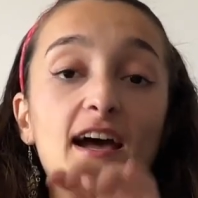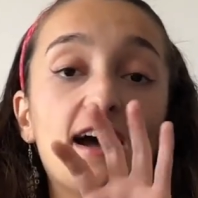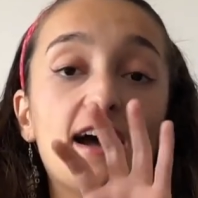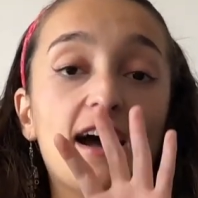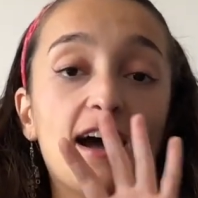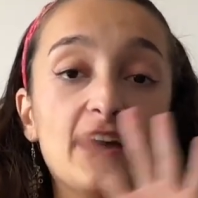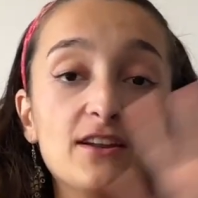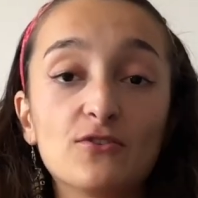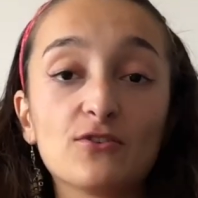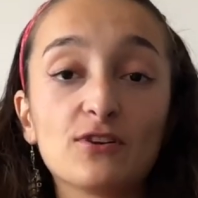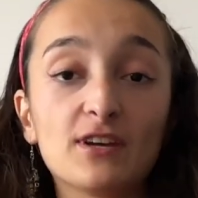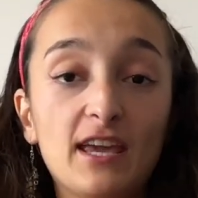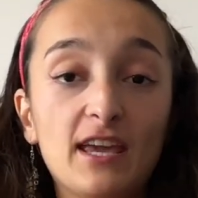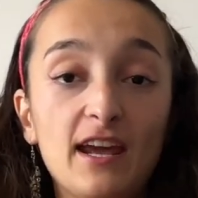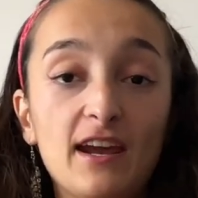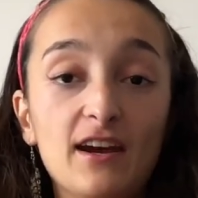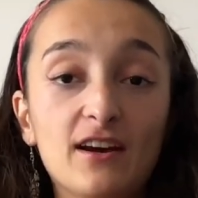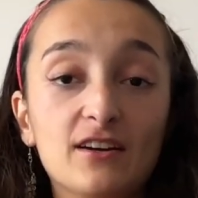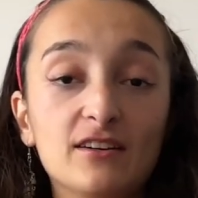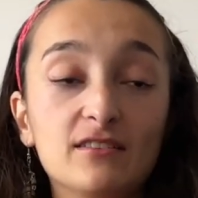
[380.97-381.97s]
I don't
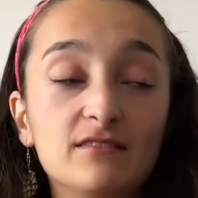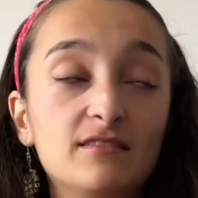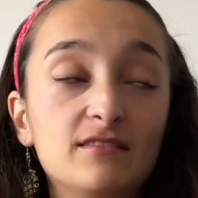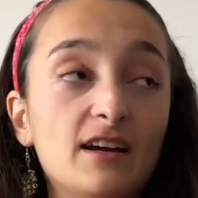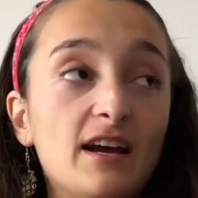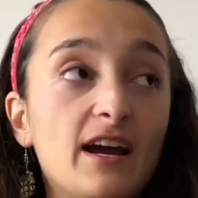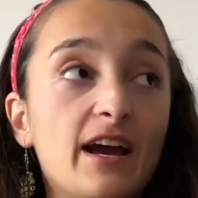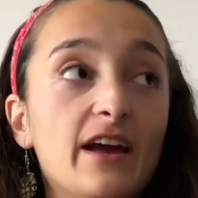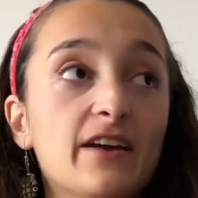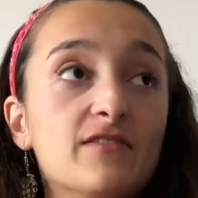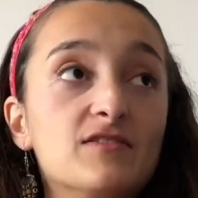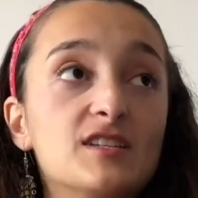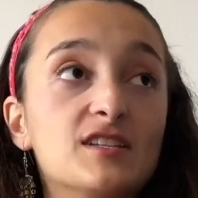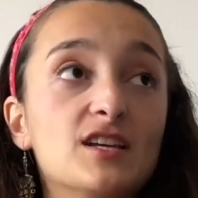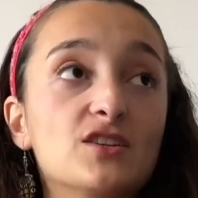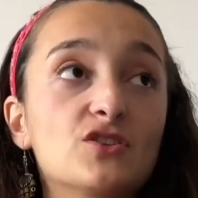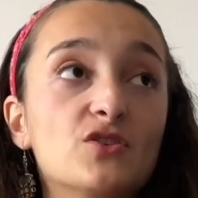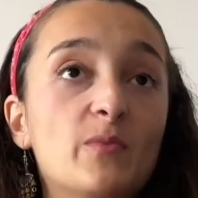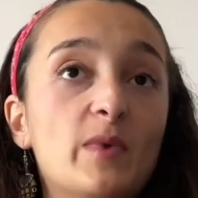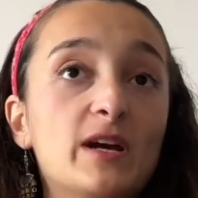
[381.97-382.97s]
care. I have
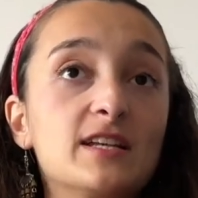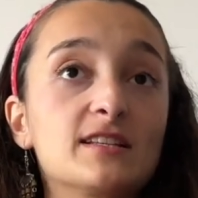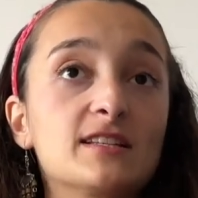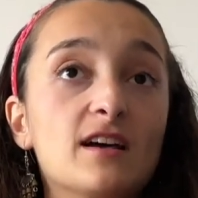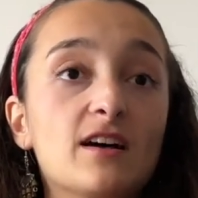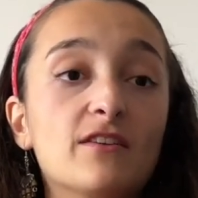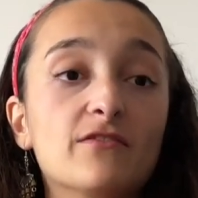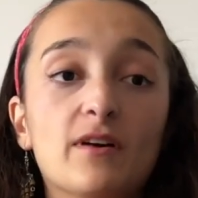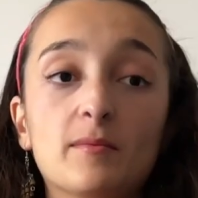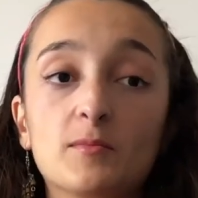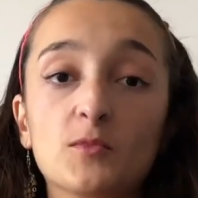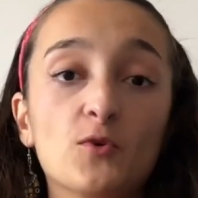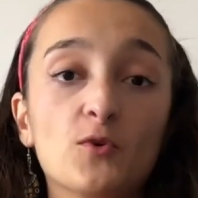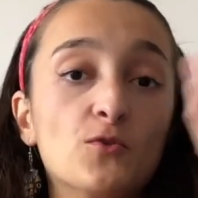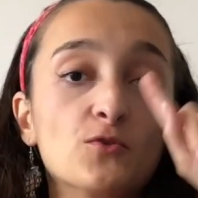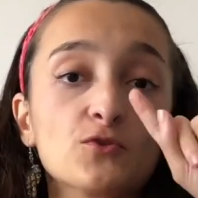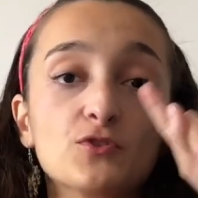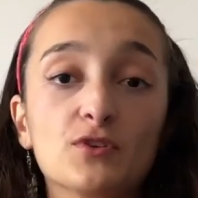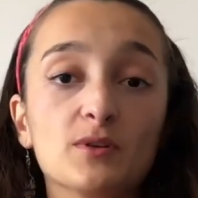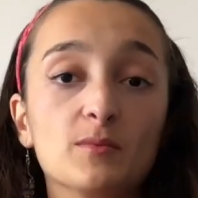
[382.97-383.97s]
said to myself, I'm not
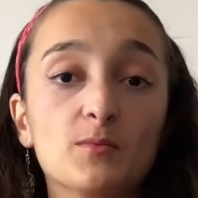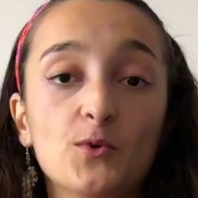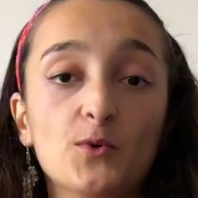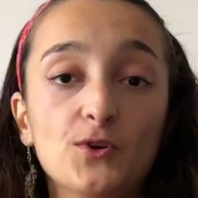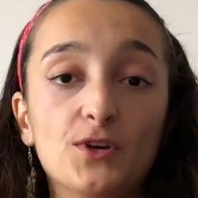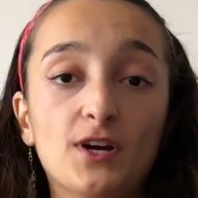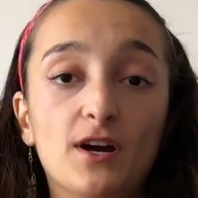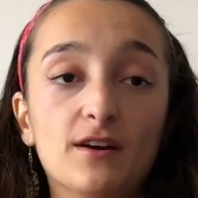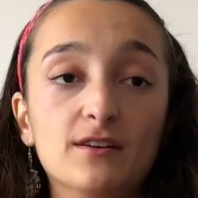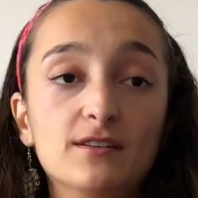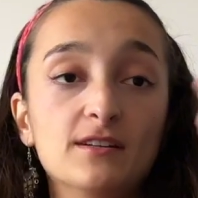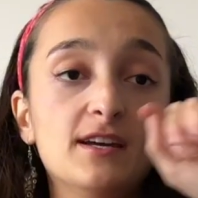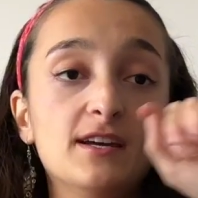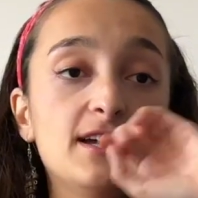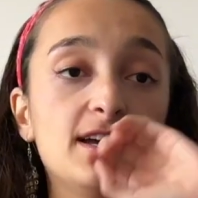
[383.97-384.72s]
ordering more yarn.